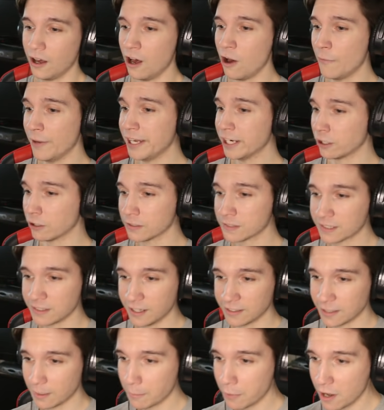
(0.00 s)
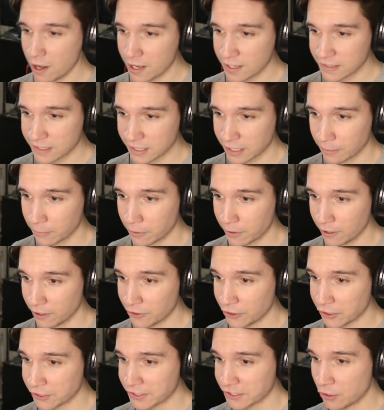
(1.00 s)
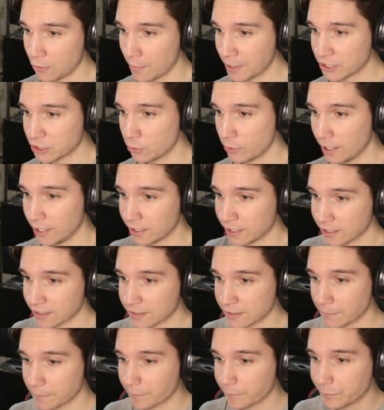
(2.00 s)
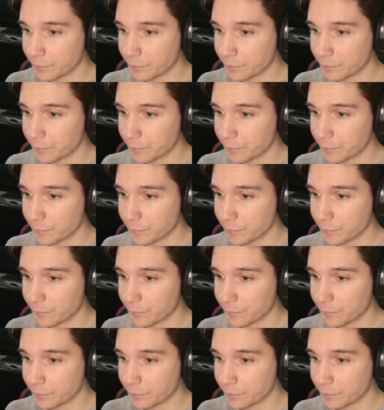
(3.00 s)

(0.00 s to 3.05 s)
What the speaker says: Oh, it hurts not to pause here, bro. There's so much greatness.